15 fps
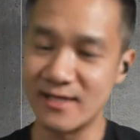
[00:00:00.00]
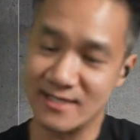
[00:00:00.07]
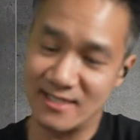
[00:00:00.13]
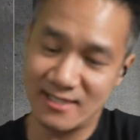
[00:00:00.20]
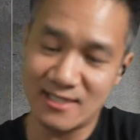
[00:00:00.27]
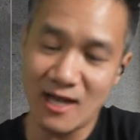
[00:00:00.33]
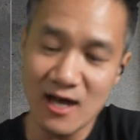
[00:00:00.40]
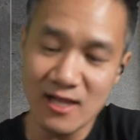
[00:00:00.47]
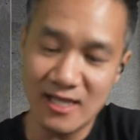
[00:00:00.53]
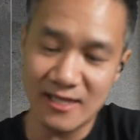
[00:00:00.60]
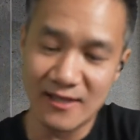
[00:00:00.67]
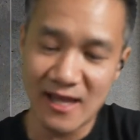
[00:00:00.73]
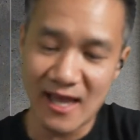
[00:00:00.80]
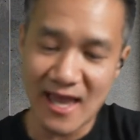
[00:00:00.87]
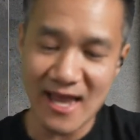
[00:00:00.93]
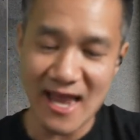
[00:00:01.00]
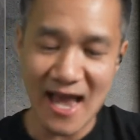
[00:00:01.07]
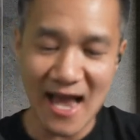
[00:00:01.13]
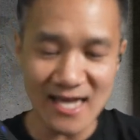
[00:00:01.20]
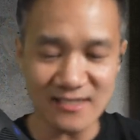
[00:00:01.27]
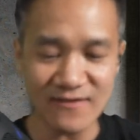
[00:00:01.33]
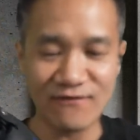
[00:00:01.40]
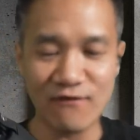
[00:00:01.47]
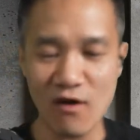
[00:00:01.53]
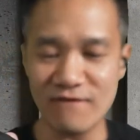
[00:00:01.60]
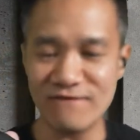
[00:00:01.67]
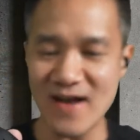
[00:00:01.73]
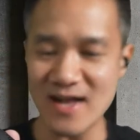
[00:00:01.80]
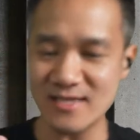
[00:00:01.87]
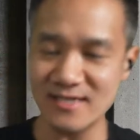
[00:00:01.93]
it's solid. It has a form
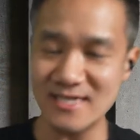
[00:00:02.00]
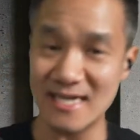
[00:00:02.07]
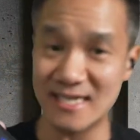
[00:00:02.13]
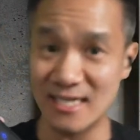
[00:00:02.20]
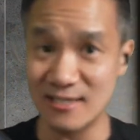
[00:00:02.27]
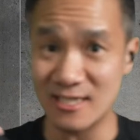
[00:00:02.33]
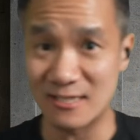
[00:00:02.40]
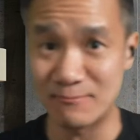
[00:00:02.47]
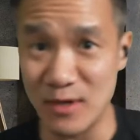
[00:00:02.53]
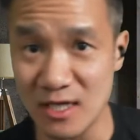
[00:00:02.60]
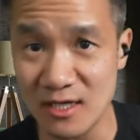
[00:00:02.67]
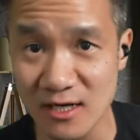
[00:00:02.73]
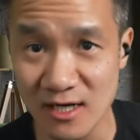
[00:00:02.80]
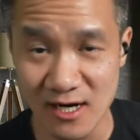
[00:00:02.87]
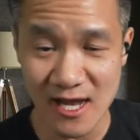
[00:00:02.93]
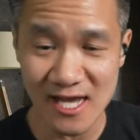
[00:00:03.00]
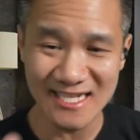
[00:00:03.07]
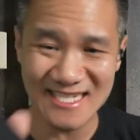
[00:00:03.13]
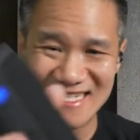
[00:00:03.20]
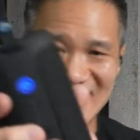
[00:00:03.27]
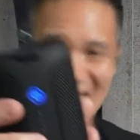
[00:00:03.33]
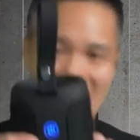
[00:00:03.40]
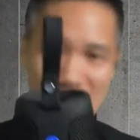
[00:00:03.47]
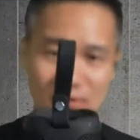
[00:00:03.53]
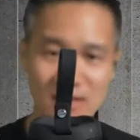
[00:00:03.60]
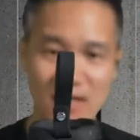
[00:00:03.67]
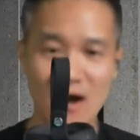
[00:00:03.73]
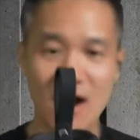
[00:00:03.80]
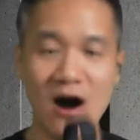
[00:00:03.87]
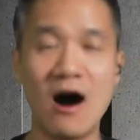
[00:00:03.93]
factor that gives you speaker sound
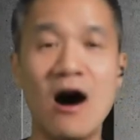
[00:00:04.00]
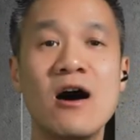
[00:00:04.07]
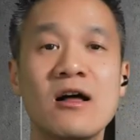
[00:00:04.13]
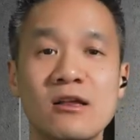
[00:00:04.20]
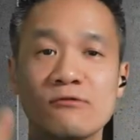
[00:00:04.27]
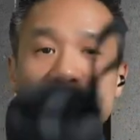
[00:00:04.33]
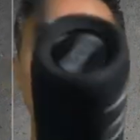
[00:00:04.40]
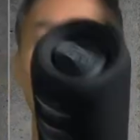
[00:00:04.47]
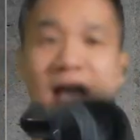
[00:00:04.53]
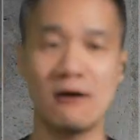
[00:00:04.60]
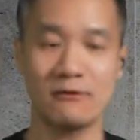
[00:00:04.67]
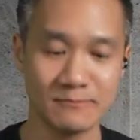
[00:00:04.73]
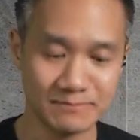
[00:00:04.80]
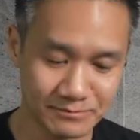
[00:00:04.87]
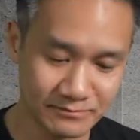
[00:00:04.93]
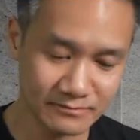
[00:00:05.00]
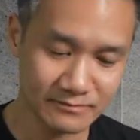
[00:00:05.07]
all around